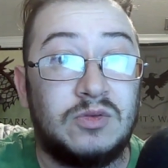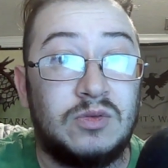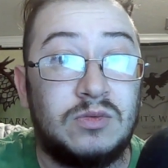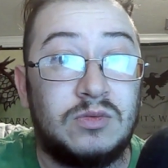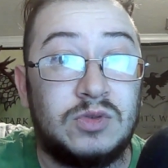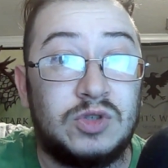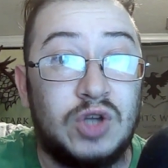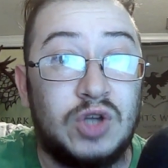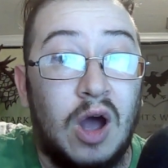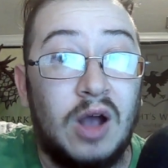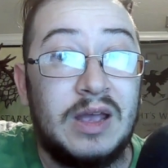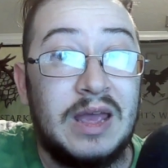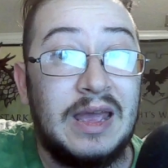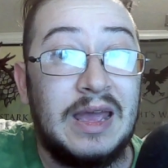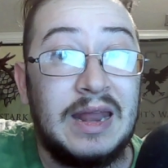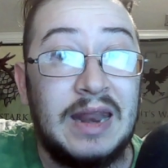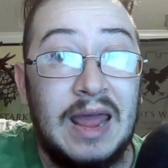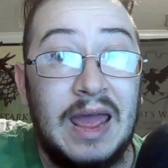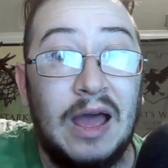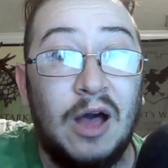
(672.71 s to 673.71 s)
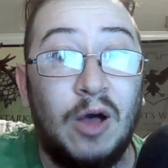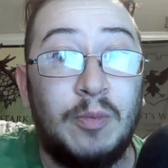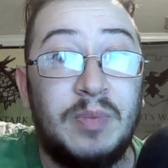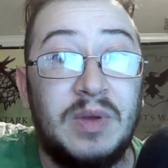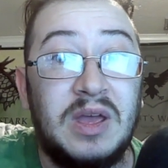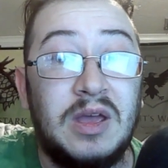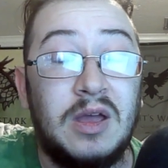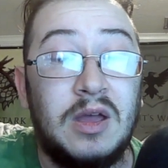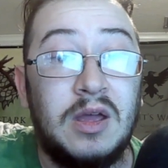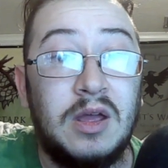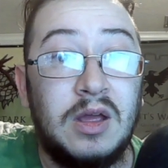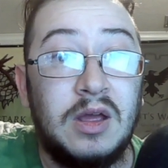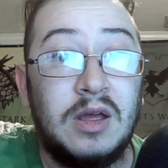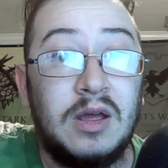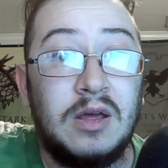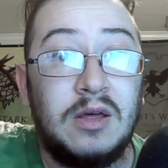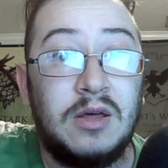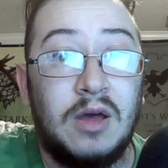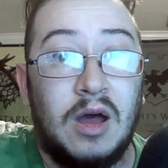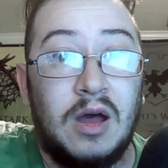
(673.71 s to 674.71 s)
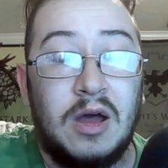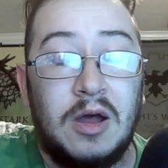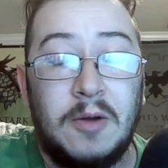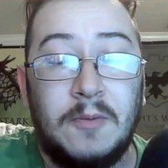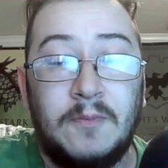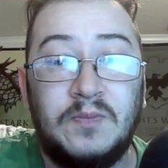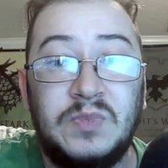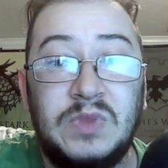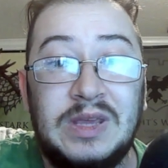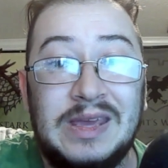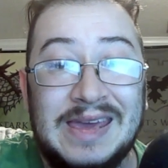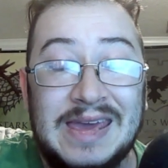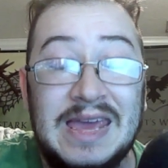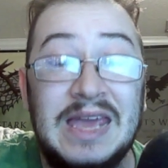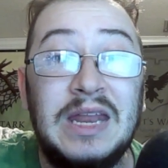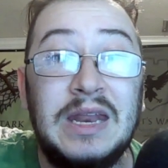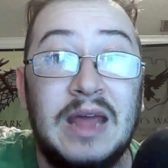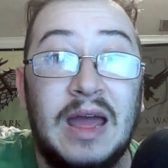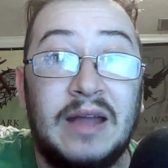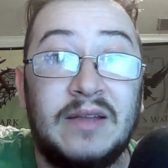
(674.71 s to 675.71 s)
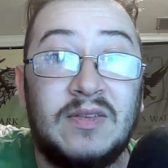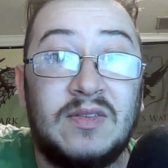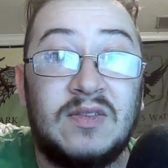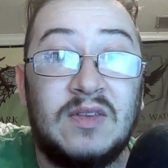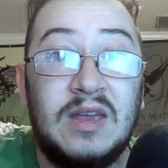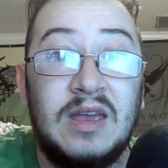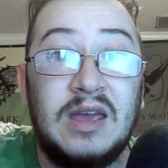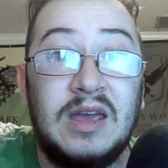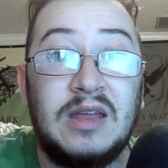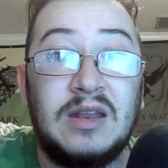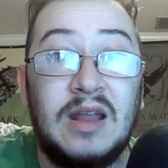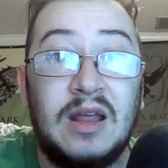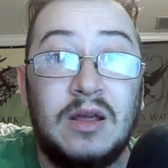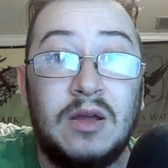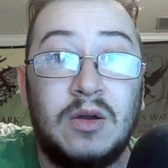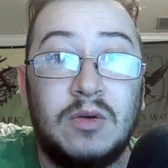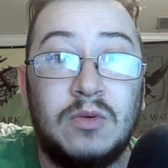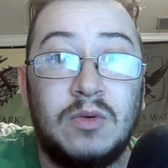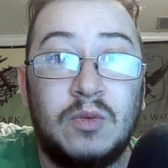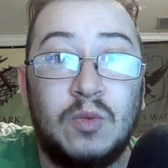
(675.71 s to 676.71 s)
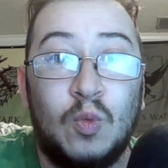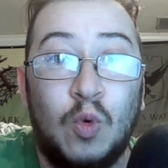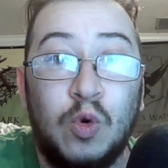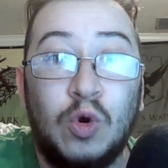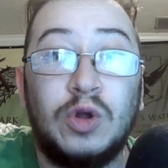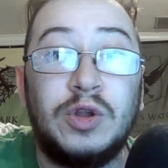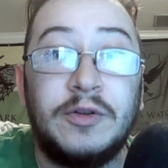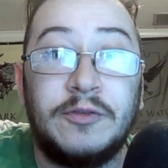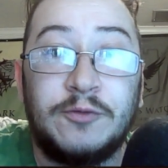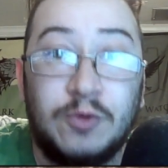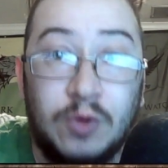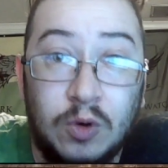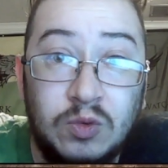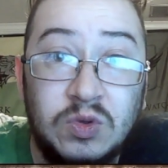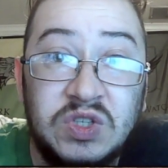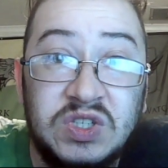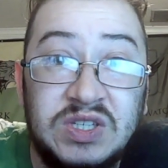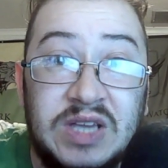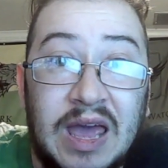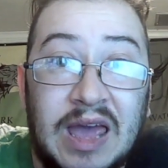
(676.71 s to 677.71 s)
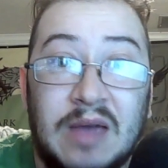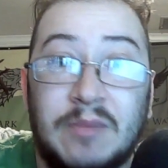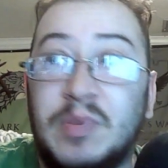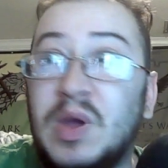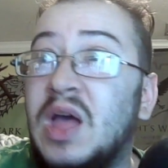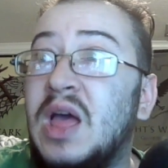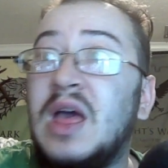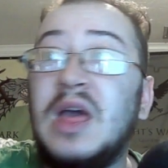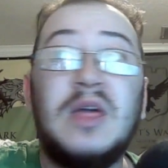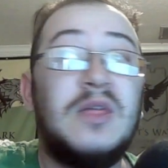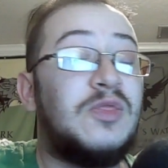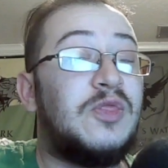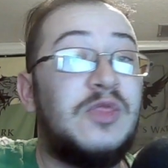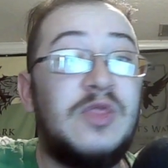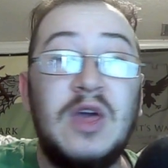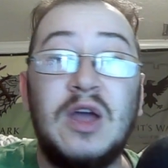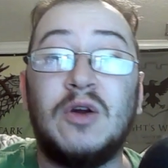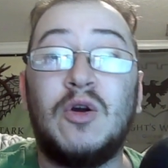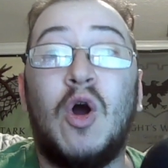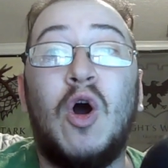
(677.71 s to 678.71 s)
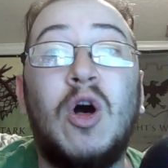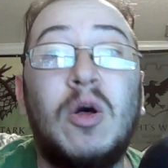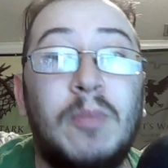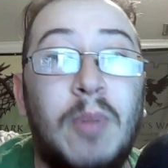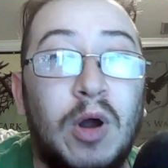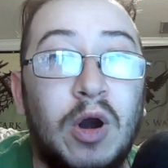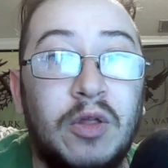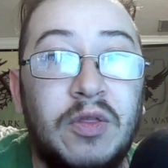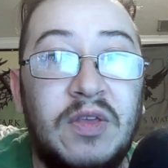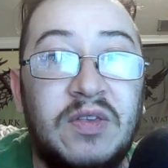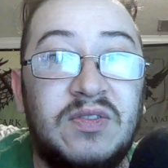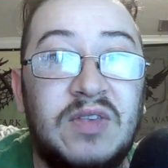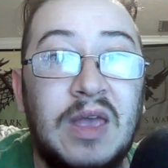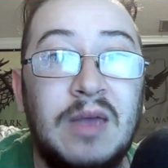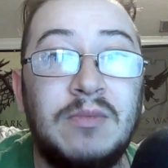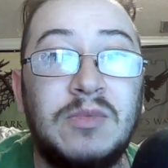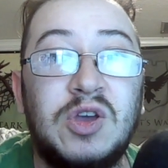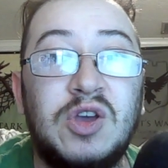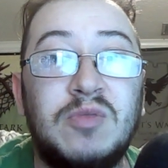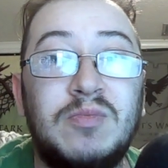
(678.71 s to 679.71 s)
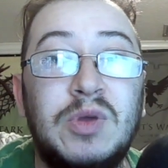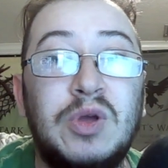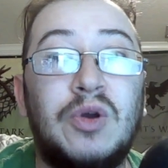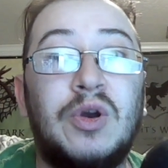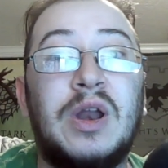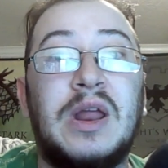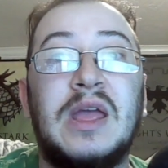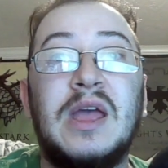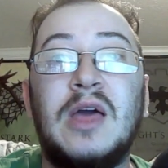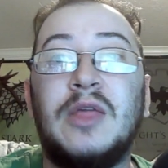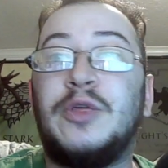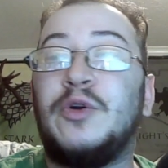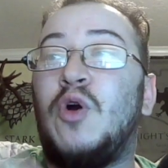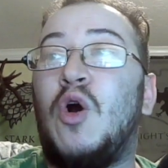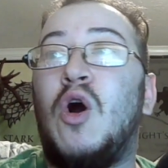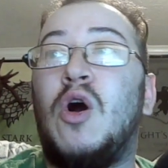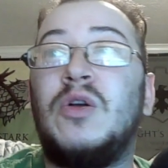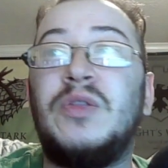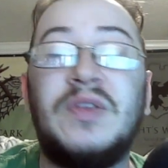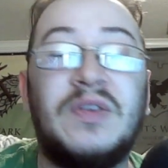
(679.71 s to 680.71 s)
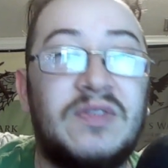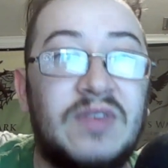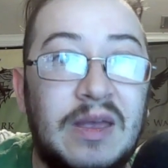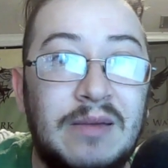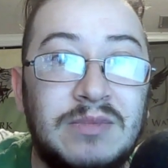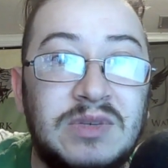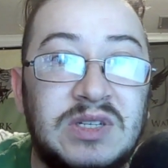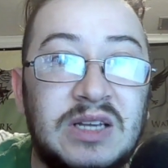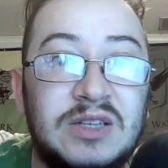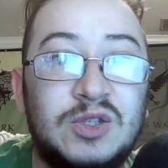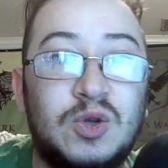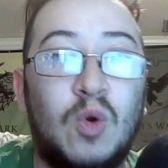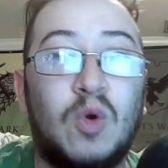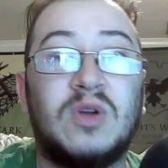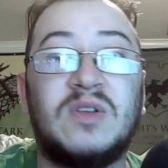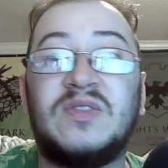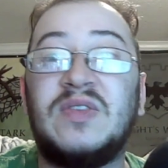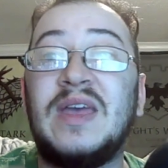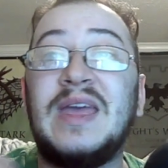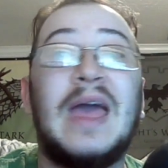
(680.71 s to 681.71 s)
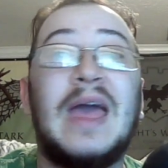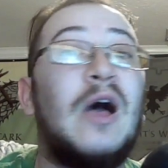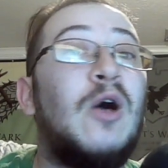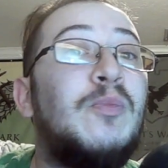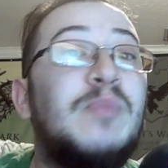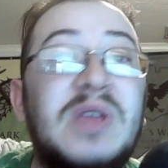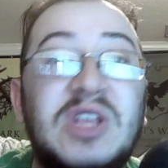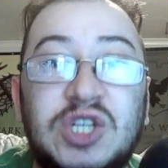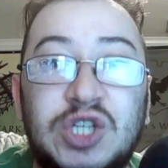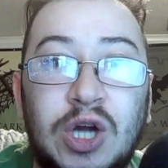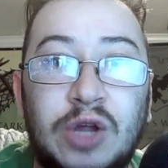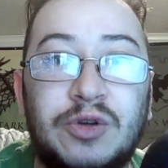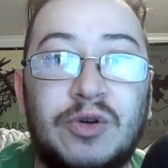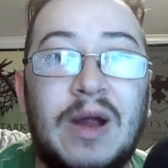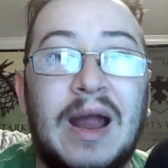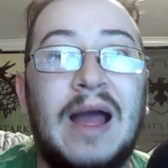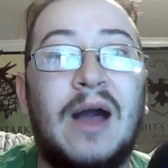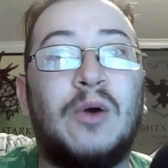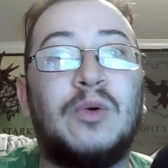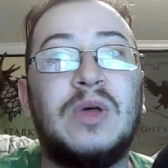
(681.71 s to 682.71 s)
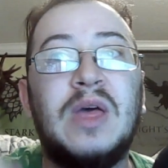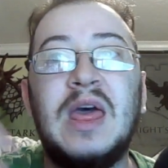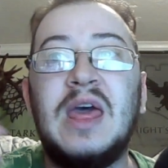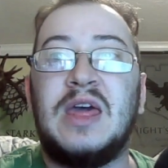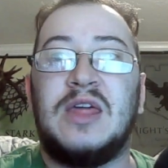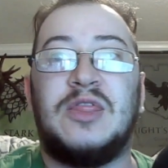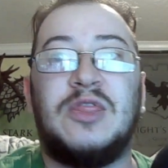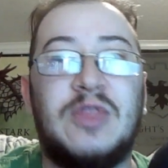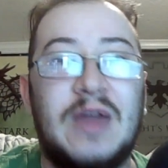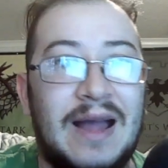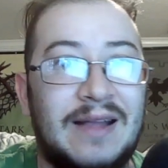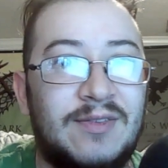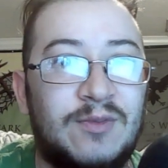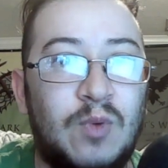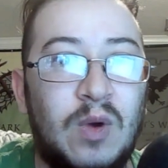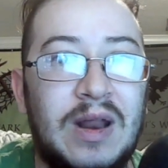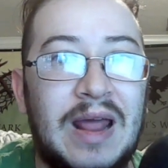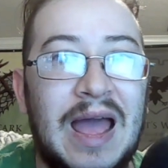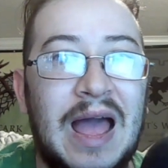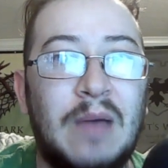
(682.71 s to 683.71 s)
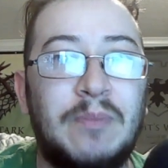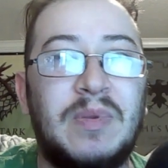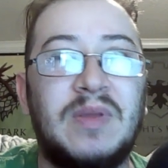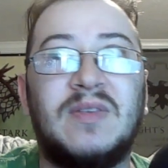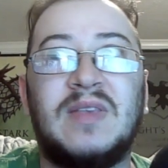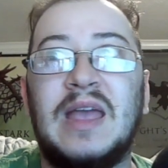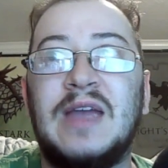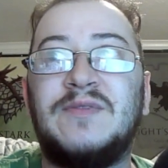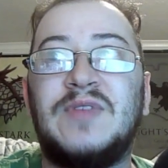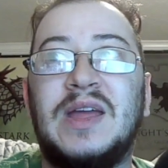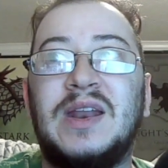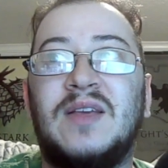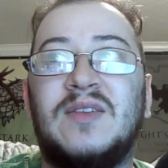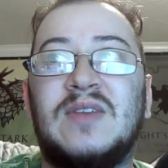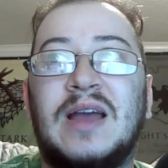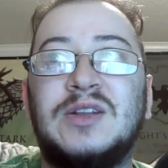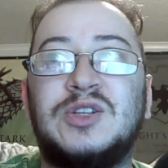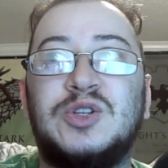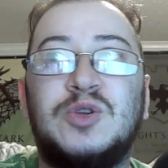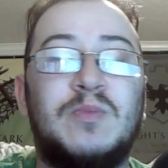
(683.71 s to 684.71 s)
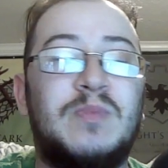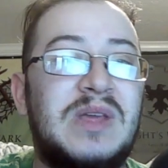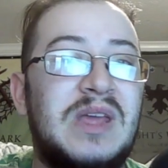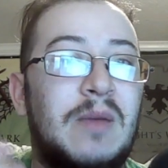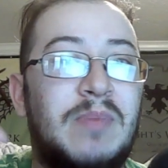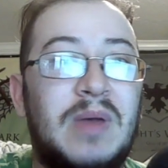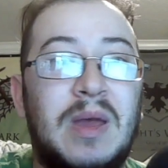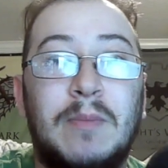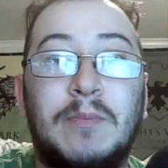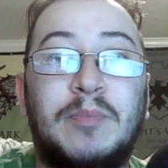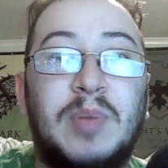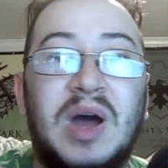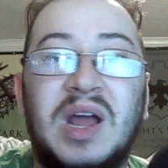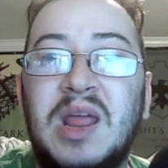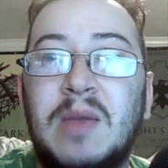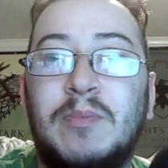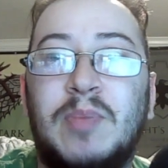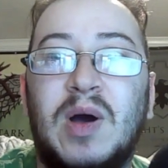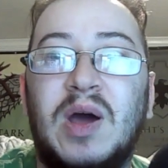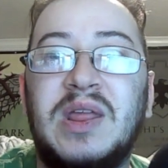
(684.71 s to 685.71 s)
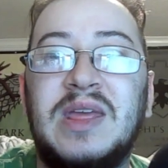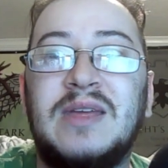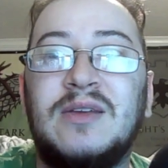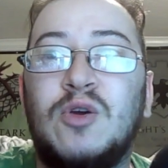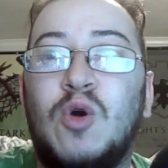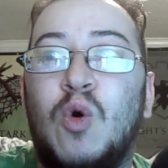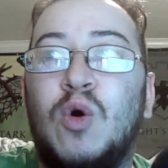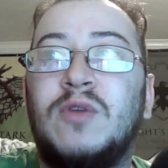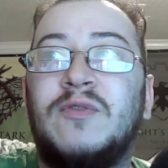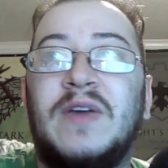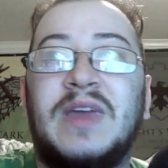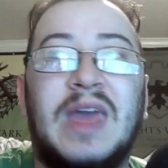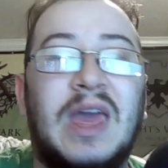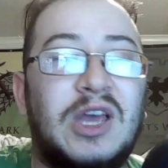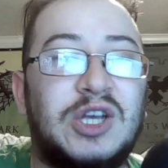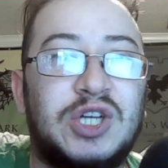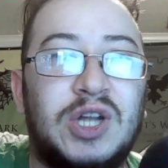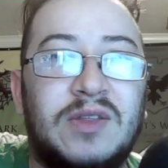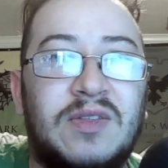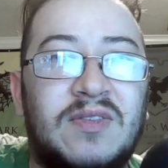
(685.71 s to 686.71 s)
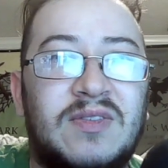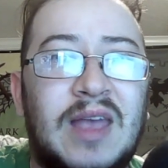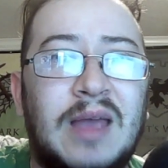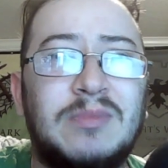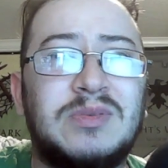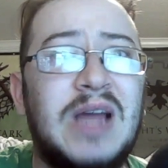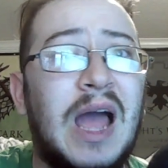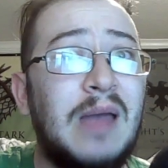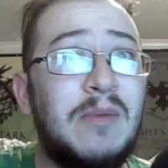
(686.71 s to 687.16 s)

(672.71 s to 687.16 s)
talking and helping Keynets in World of RuneScape. They're all part of the same community. They're all in the same Discords. They help each other out. That's what happens if they decide to be a bit buddy-buddy and go on vacation at the same time.